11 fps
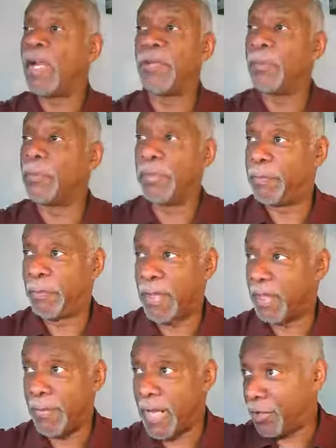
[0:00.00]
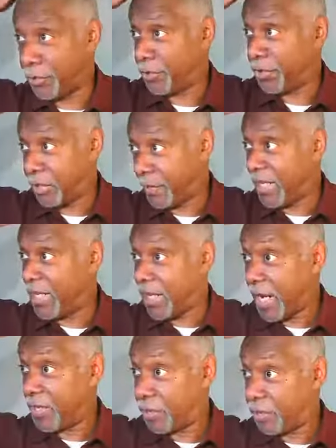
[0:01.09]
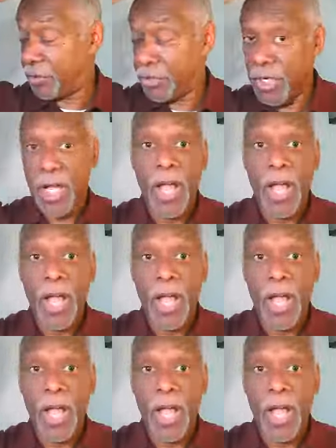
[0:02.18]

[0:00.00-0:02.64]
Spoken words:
don't pick a mega church. It could be any kind of church.